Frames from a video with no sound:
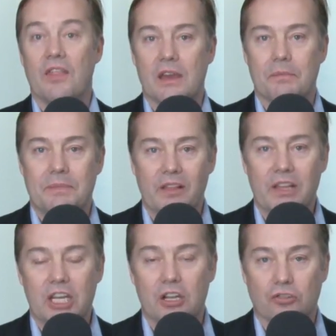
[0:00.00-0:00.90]
the
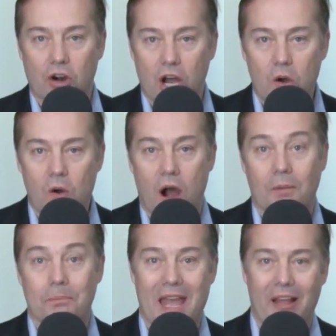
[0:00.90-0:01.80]
ability to grow
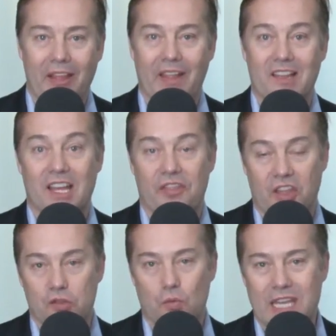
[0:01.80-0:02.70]
our mailing list
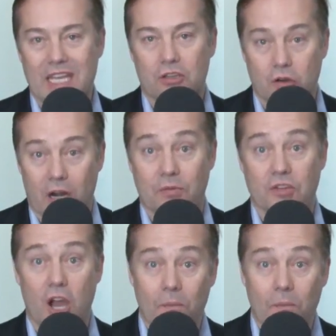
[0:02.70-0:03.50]
at This Week in Startups.